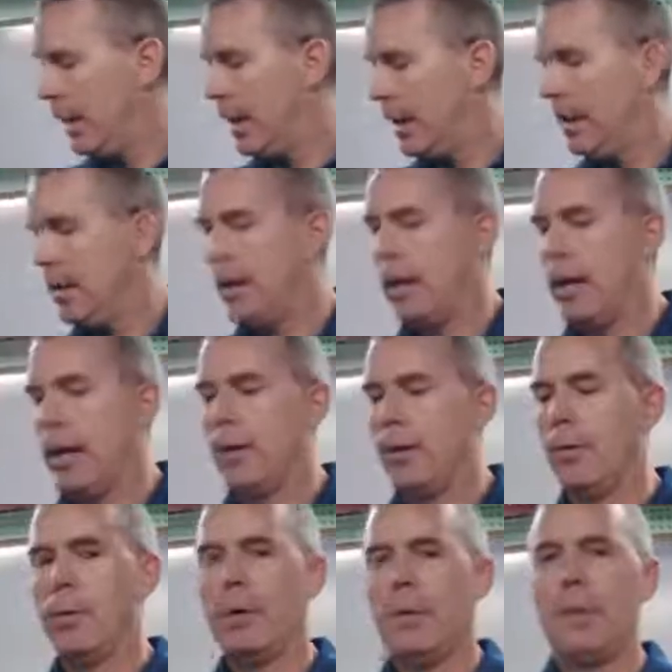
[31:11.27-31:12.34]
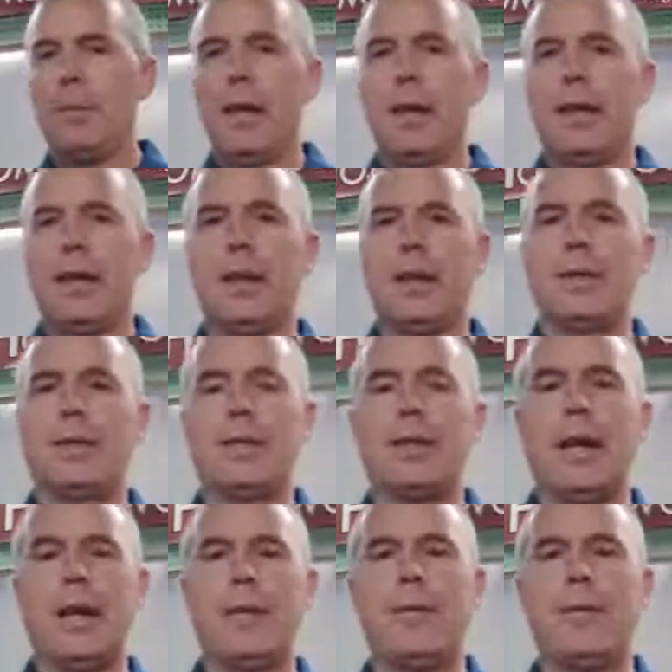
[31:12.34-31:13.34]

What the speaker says: And then to kind of really make things